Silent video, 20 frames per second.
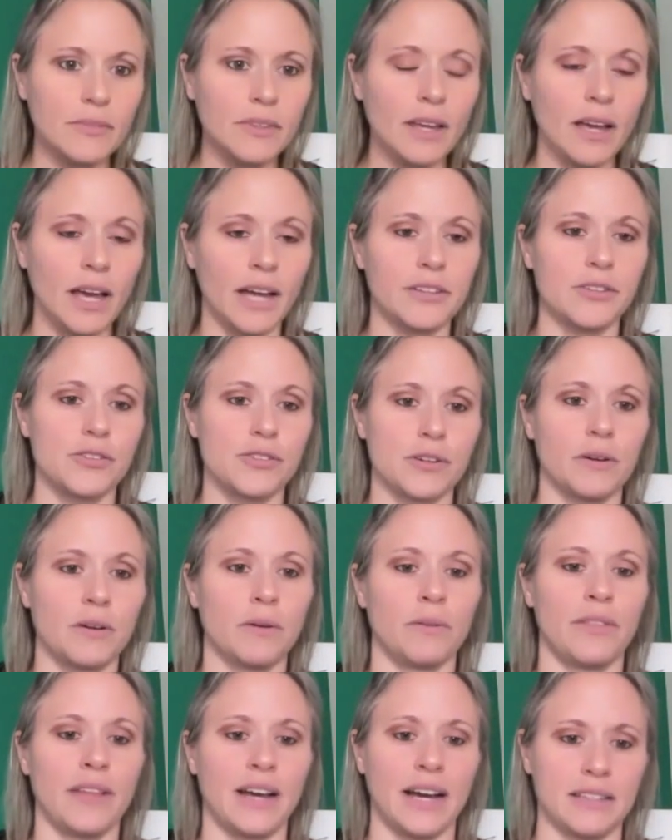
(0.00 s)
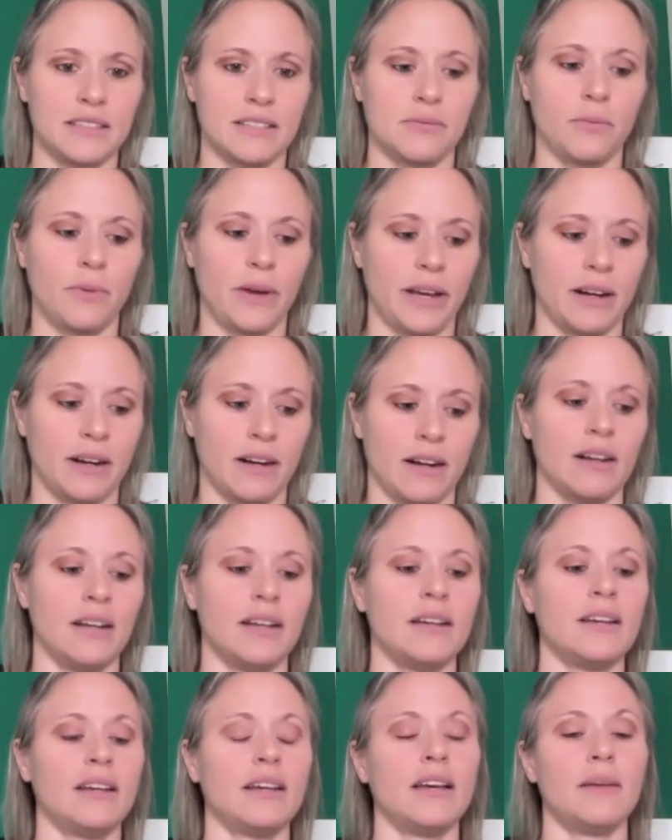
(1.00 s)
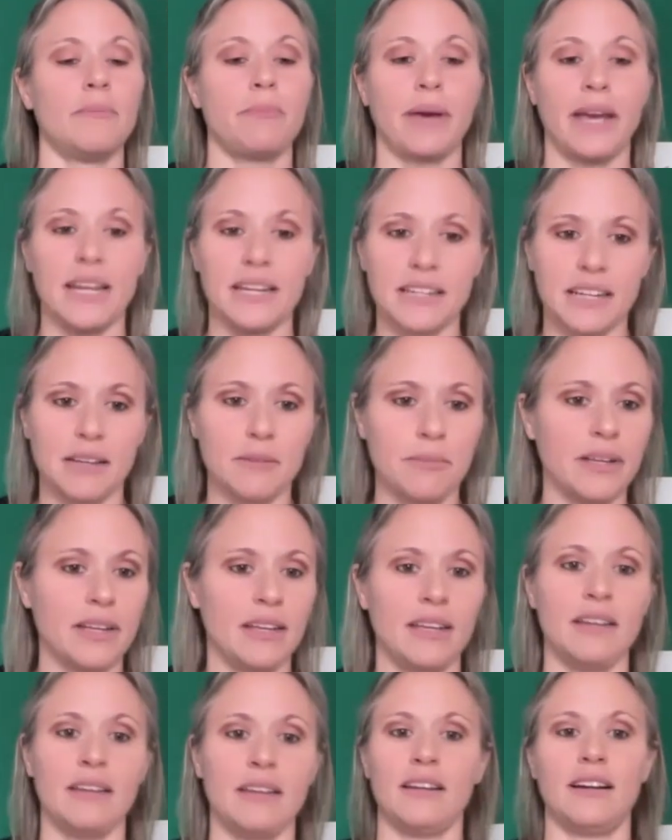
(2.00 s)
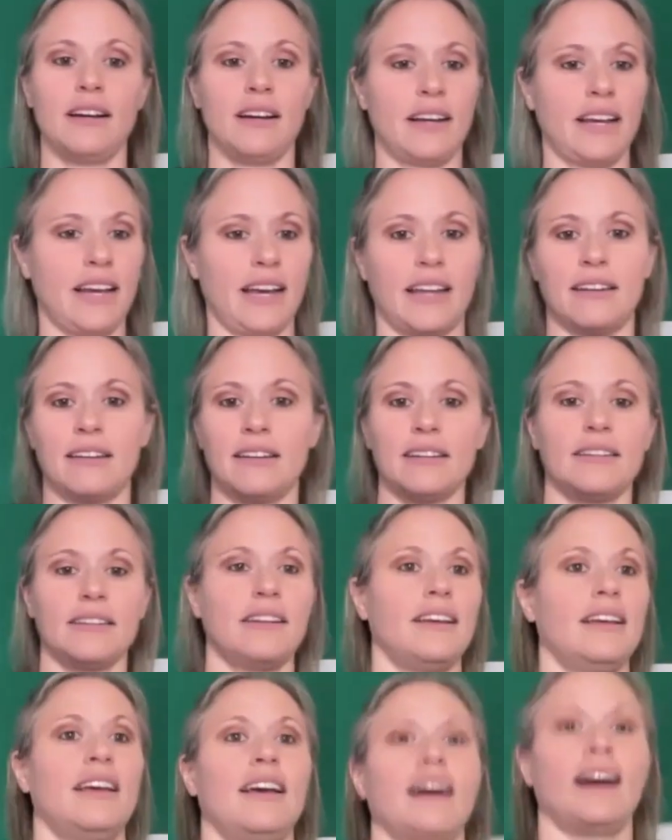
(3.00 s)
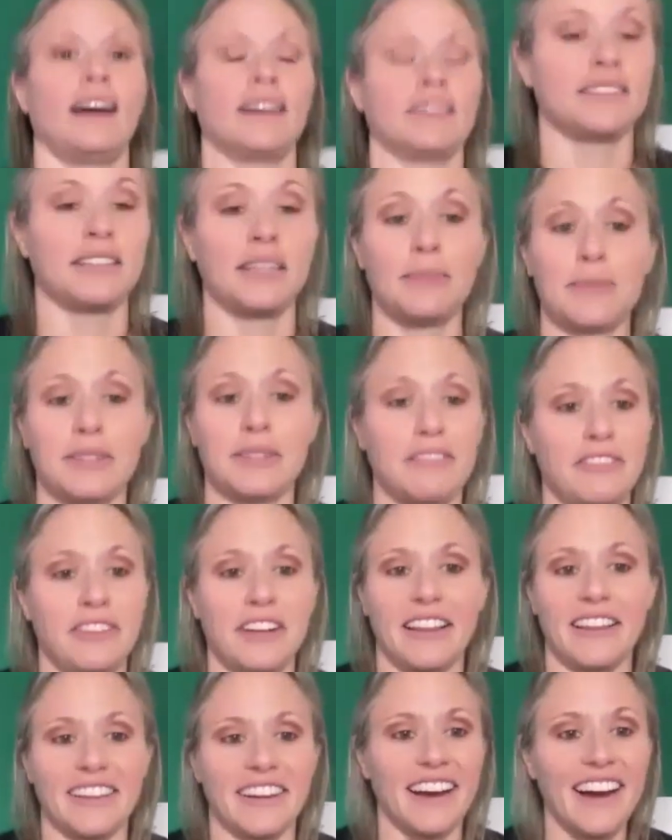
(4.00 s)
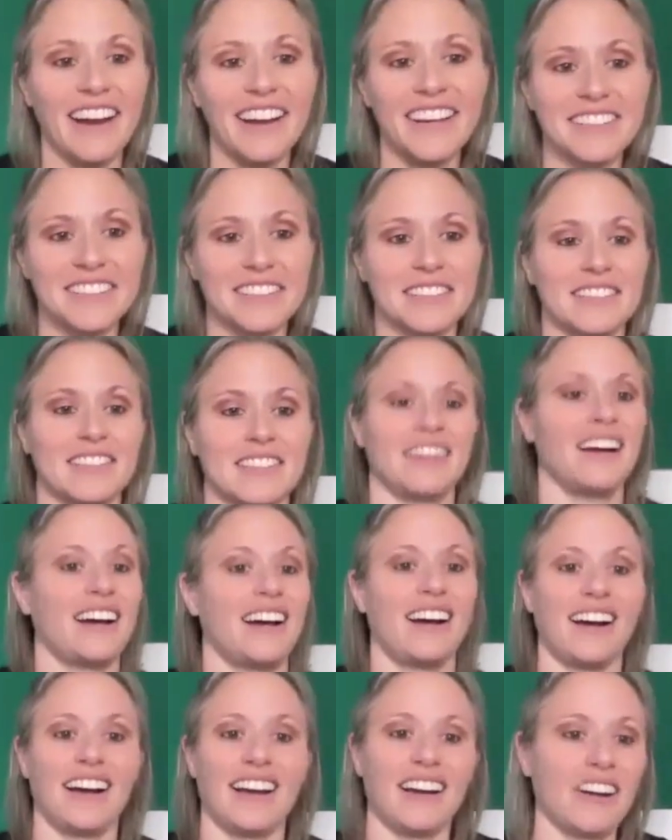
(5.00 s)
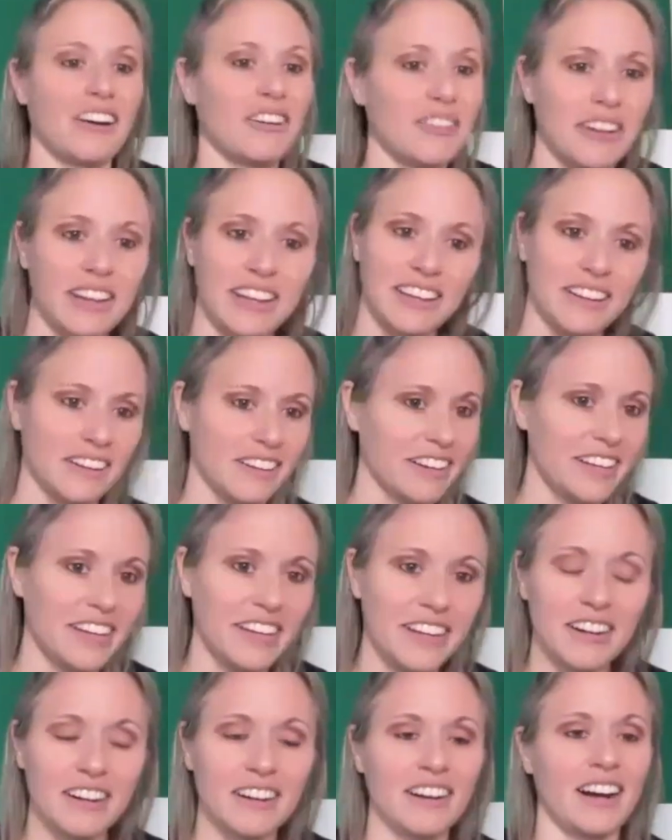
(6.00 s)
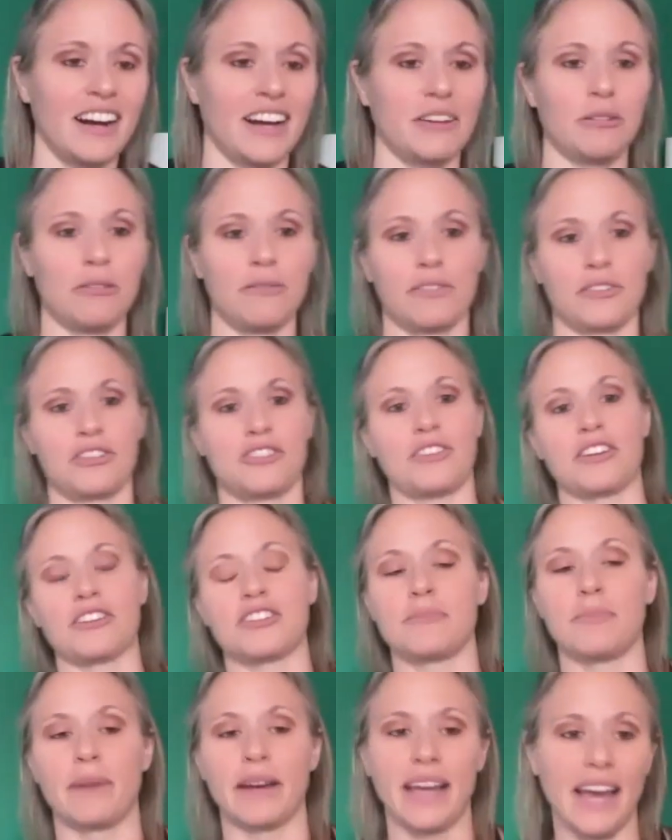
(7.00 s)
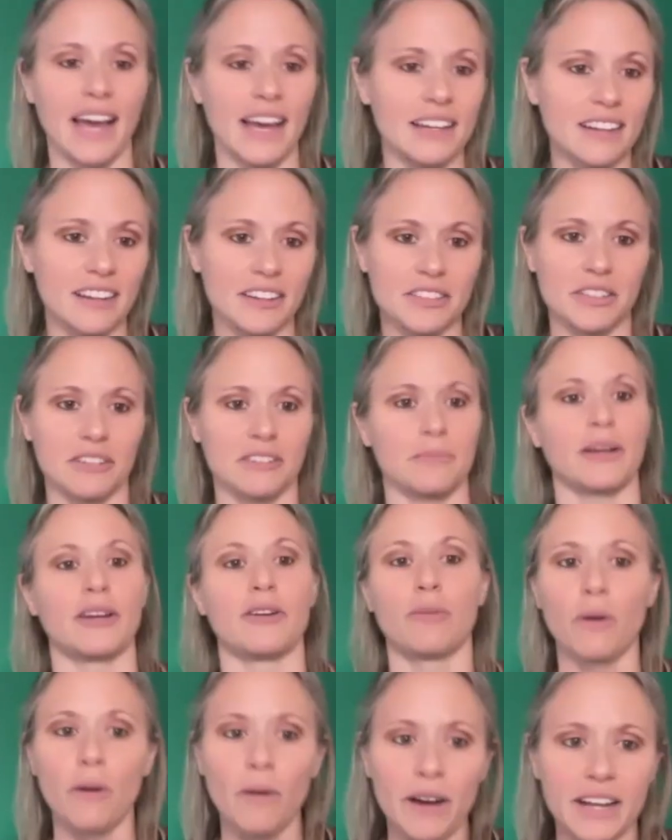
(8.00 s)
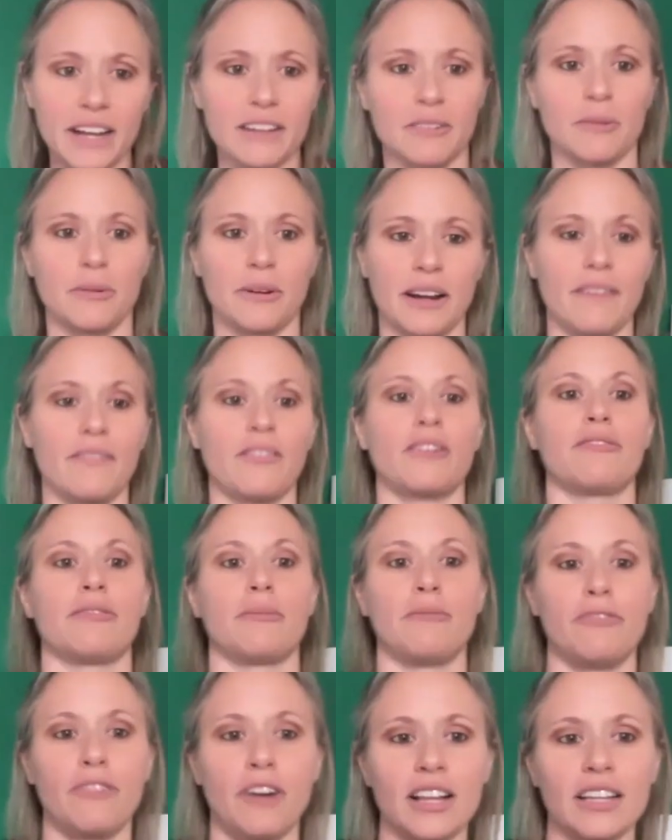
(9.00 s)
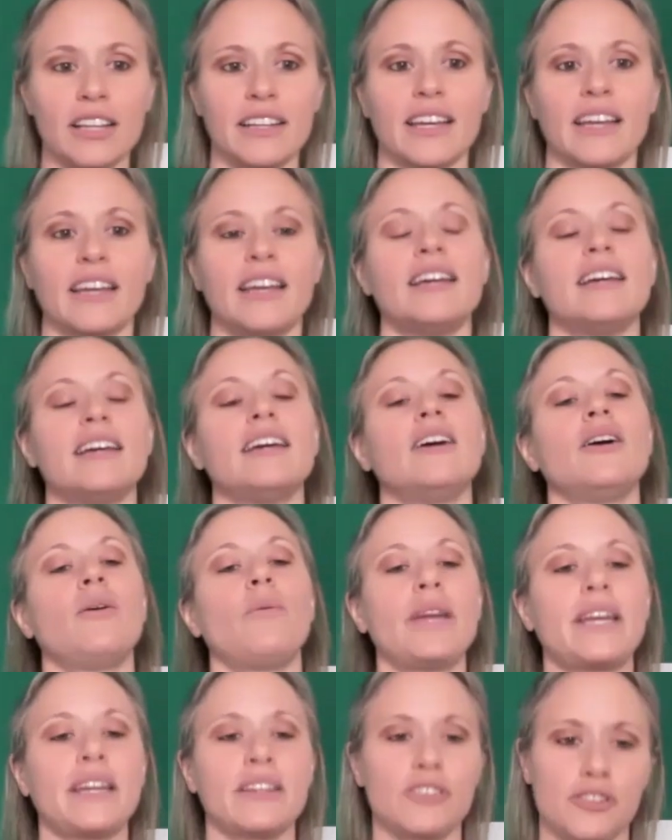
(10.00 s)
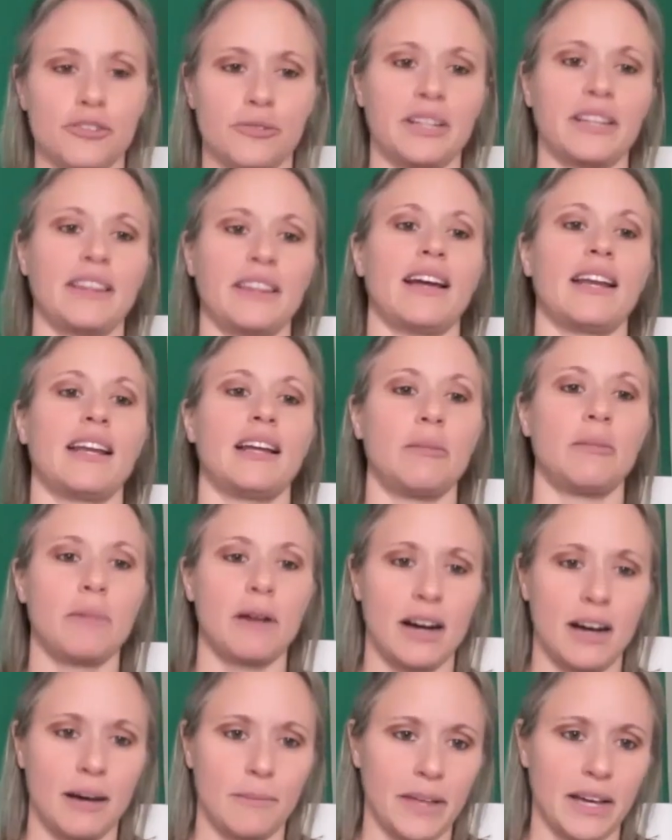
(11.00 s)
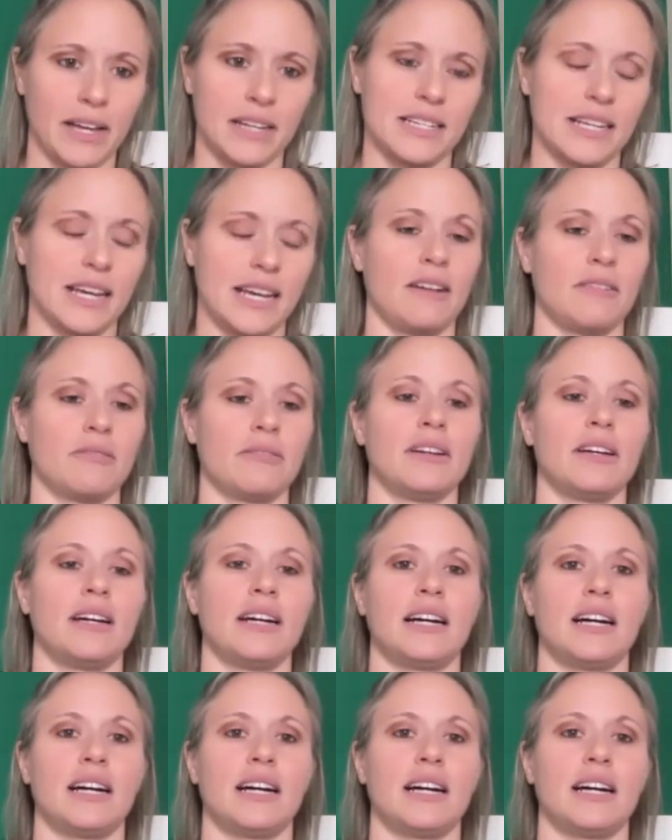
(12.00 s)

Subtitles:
And so that's where pain can be, again, I slipped and fell on ice. I hurt here. I overstretched my adductor, my groin or whatever from falling. We can treat that, help calm that down,